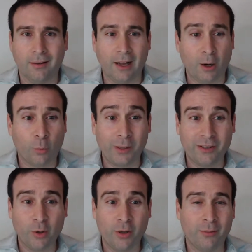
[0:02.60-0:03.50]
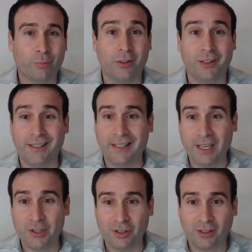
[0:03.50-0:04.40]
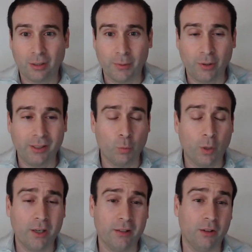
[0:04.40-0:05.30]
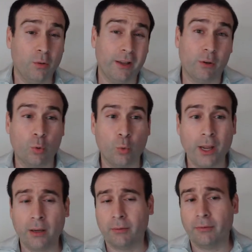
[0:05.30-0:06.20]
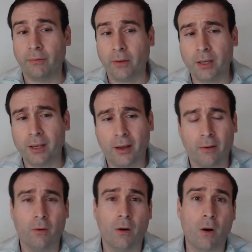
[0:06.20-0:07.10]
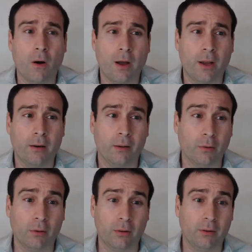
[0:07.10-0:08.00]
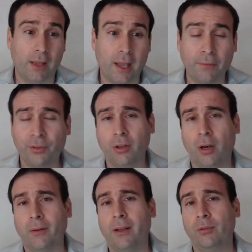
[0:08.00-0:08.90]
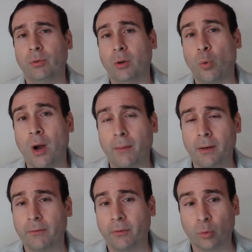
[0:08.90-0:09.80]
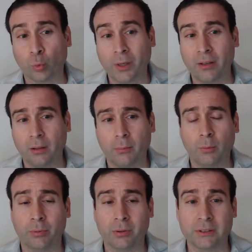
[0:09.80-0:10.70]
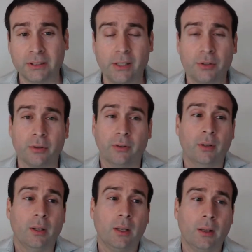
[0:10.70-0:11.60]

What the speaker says: How are we doing, pre-litigation community? Wanted to do a quick video on the FCRA's requirement for reasonable procedures.